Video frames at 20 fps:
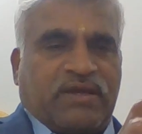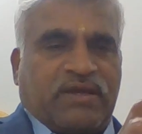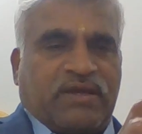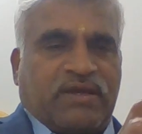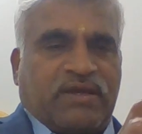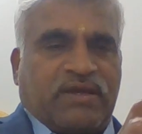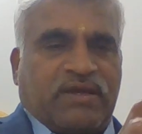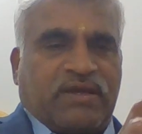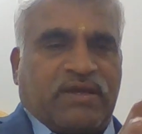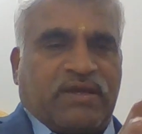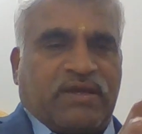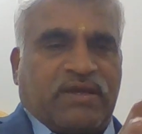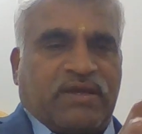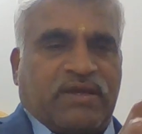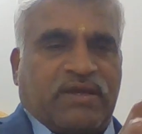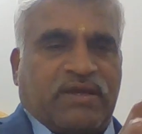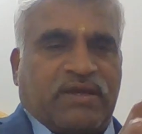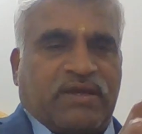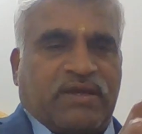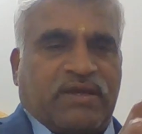the maximum
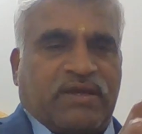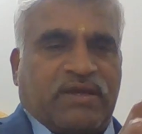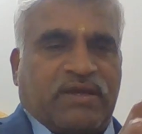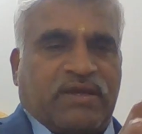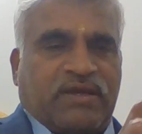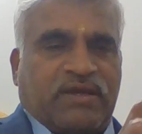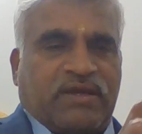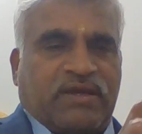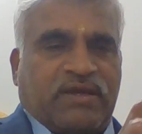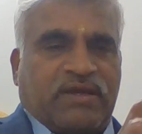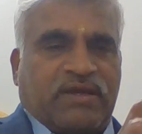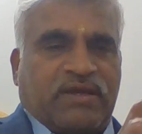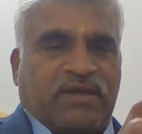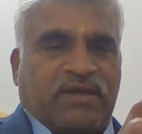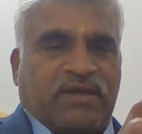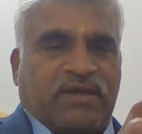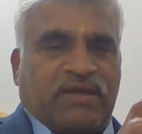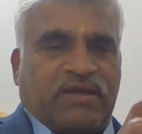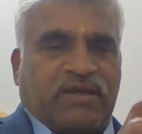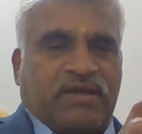value at the fixed end, which is
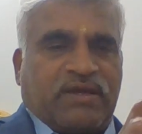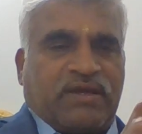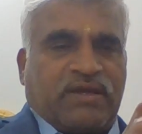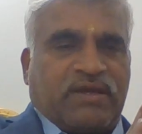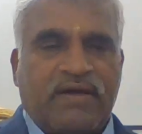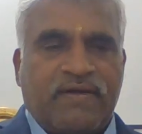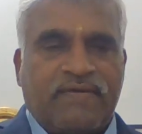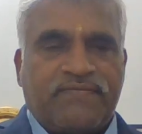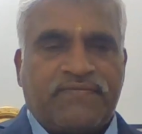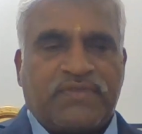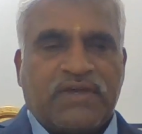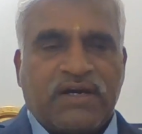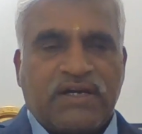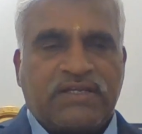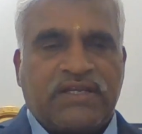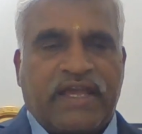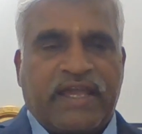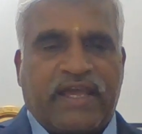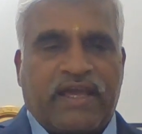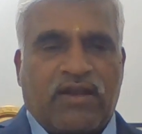of
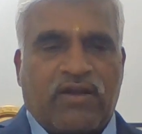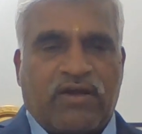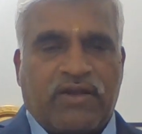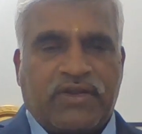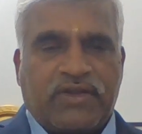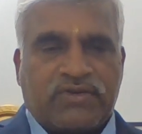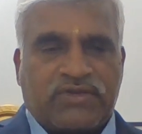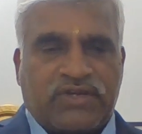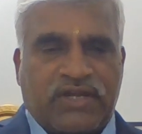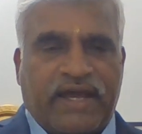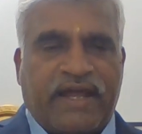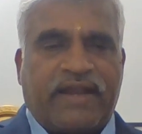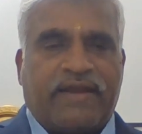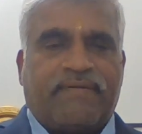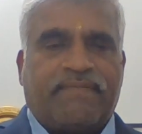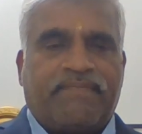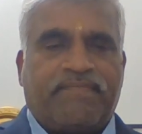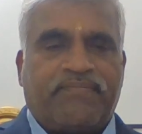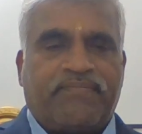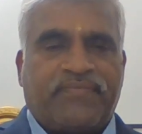30 kilonewton.